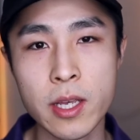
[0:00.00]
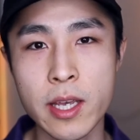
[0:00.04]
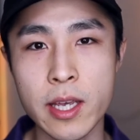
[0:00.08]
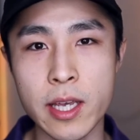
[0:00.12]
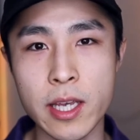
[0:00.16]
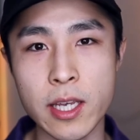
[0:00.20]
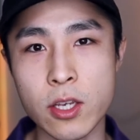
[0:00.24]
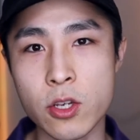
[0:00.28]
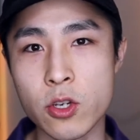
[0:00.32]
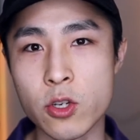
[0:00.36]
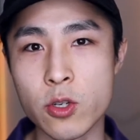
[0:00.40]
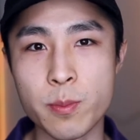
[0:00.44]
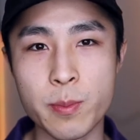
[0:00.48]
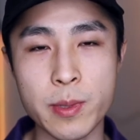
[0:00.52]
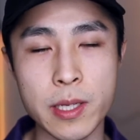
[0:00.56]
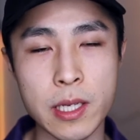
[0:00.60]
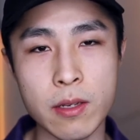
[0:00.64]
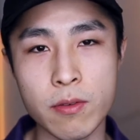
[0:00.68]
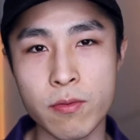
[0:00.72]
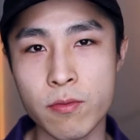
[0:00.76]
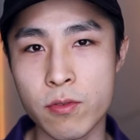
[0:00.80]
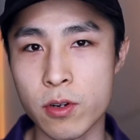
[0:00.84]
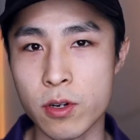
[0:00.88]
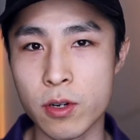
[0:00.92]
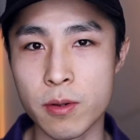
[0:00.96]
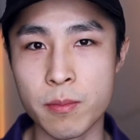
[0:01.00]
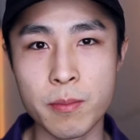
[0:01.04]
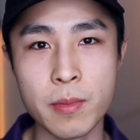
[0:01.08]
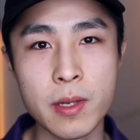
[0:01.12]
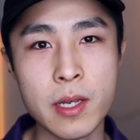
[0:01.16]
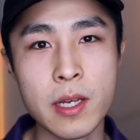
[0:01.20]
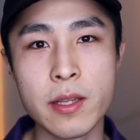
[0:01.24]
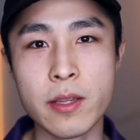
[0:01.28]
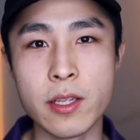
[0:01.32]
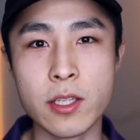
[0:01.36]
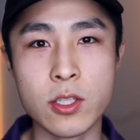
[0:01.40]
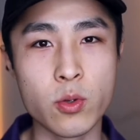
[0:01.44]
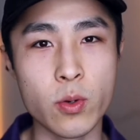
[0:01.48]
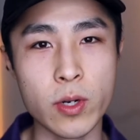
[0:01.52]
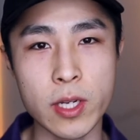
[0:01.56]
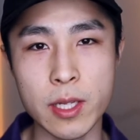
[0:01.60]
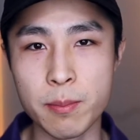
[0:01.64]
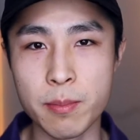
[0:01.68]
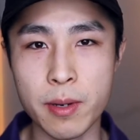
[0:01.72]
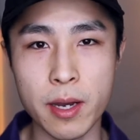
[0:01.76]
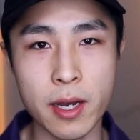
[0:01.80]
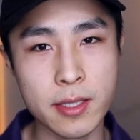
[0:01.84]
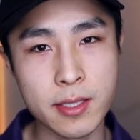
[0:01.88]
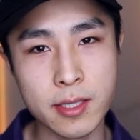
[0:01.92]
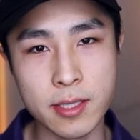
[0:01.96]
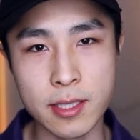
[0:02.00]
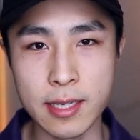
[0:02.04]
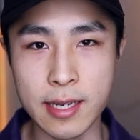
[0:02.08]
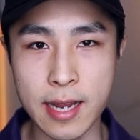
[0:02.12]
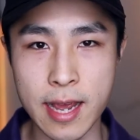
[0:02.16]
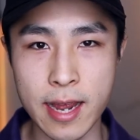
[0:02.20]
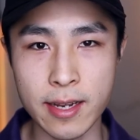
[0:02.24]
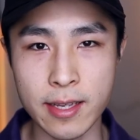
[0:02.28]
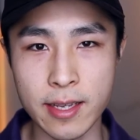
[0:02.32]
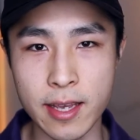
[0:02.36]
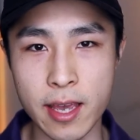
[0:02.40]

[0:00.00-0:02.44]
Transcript: it could be from the 20 bucks your nana